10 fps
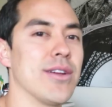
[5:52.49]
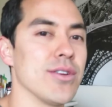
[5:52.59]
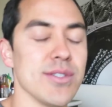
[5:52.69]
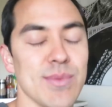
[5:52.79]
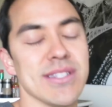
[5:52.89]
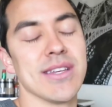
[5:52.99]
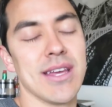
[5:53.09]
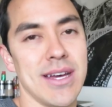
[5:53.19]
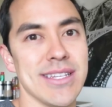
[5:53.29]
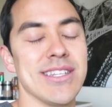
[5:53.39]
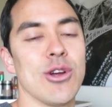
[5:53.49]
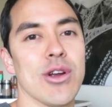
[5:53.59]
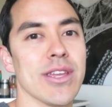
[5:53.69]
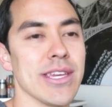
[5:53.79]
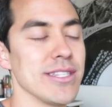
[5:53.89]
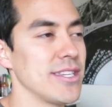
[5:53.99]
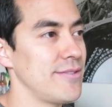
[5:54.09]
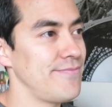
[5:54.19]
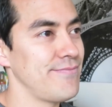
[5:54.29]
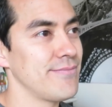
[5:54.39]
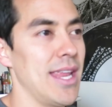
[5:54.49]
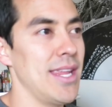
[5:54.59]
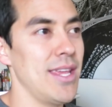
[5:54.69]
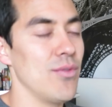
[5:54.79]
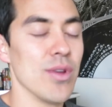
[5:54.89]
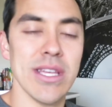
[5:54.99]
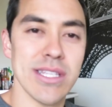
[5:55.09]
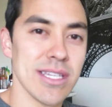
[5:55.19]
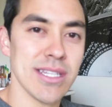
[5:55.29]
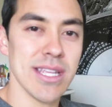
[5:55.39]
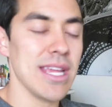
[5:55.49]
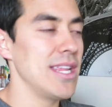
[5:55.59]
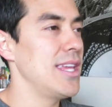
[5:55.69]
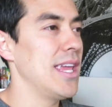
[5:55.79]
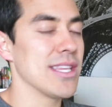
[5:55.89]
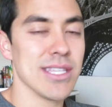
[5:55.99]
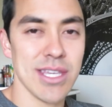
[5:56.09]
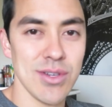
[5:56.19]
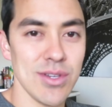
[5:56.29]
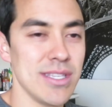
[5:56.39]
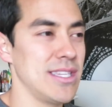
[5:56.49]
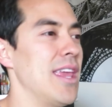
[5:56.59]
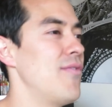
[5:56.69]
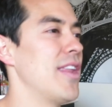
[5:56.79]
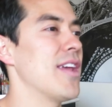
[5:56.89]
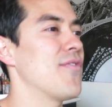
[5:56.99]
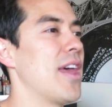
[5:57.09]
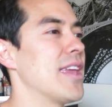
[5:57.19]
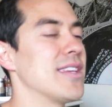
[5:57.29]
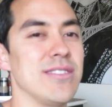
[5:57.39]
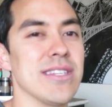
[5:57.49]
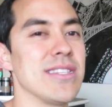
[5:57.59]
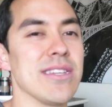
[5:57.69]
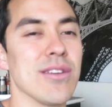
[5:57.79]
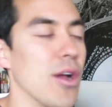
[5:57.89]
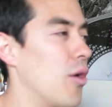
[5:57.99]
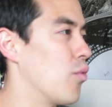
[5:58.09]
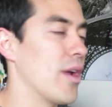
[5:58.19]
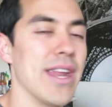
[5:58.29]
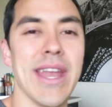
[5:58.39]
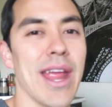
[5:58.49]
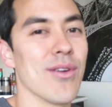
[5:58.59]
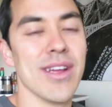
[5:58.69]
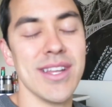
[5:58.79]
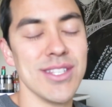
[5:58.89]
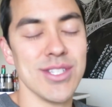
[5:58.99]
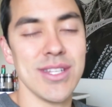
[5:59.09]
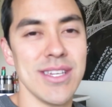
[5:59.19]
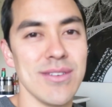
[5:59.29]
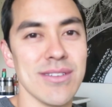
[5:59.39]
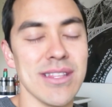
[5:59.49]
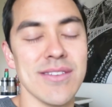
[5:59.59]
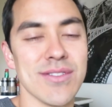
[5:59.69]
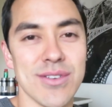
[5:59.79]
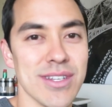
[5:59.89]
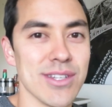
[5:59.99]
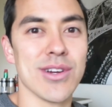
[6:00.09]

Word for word: The girls must have gone to Target. Any reason, any excuse, even if like just to go run an errand. Judy loves going to